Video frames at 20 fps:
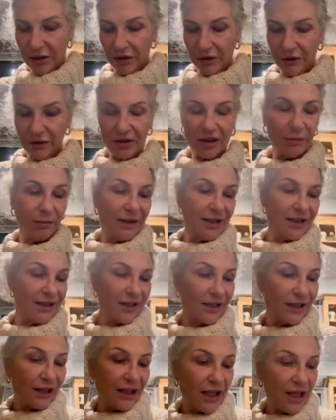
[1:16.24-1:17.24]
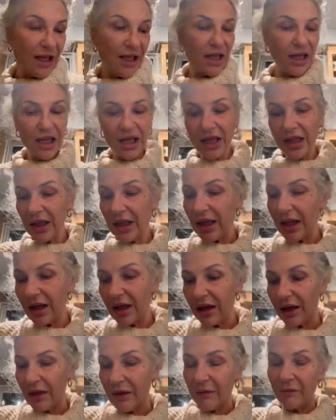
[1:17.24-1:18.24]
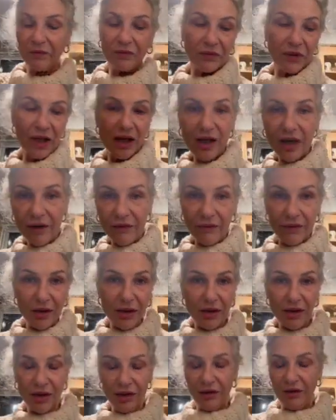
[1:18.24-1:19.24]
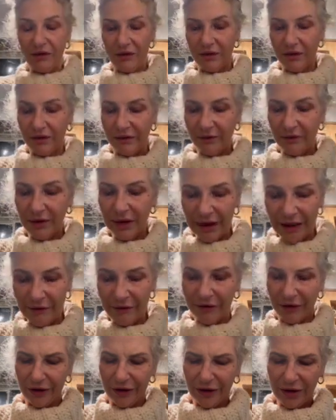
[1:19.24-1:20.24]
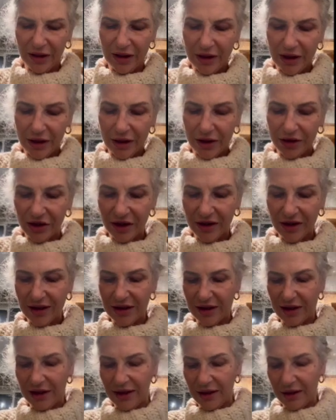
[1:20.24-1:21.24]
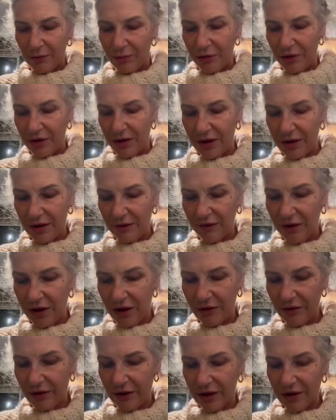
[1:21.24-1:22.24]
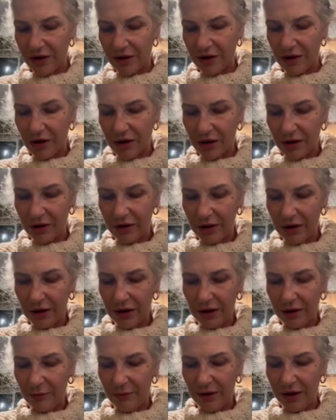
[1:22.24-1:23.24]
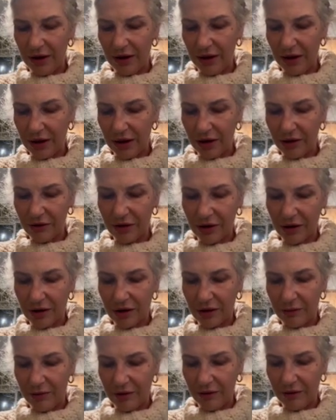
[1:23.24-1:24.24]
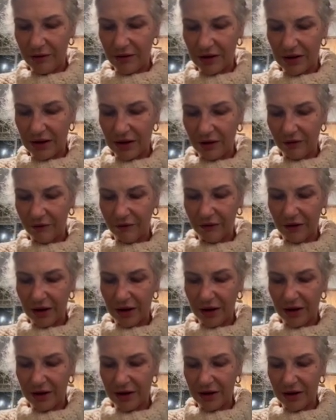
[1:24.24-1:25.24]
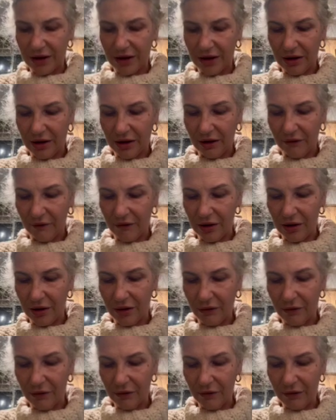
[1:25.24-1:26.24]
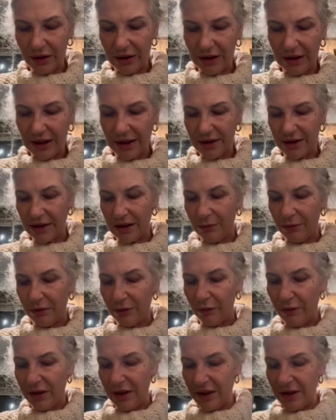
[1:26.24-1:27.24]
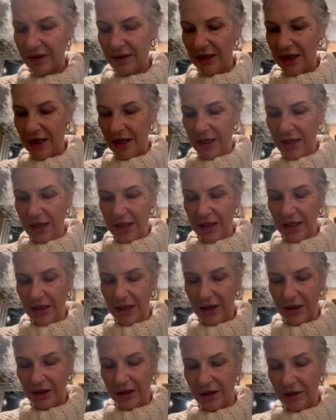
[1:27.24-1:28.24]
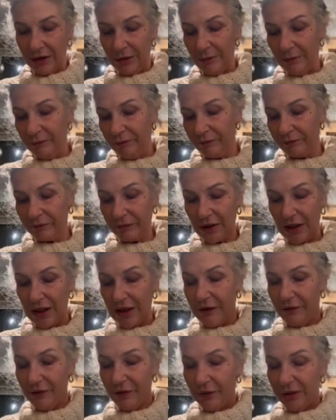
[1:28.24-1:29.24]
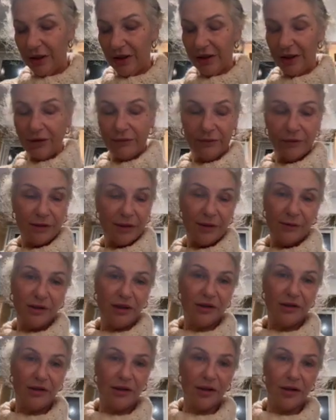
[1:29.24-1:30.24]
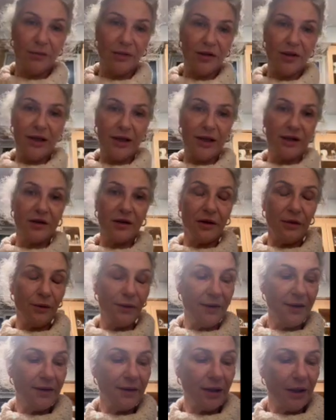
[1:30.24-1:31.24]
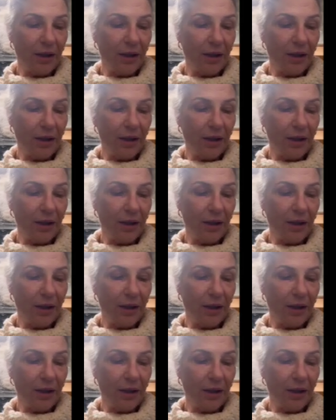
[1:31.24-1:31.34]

something to clean, like an oven or whatever, just put on this video. Let's talk a little bit. I'll talk about stuff that I've gone through in the last couple of weeks. I have no idea what I'm going to talk about, as always.